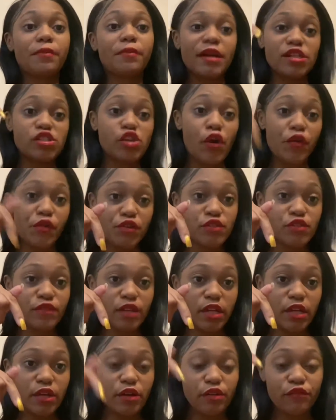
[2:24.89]
my daughter's
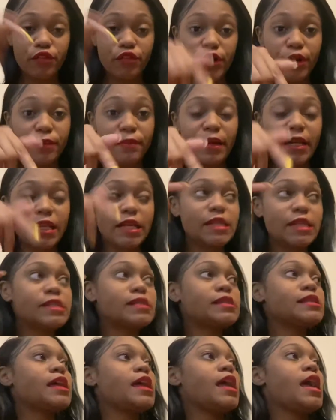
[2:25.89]
video for her
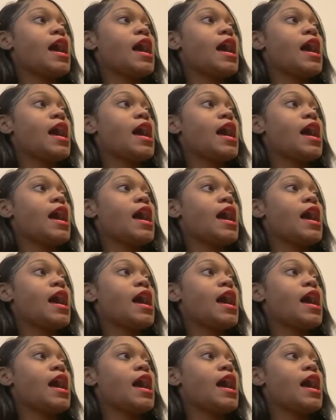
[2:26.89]
bunnies.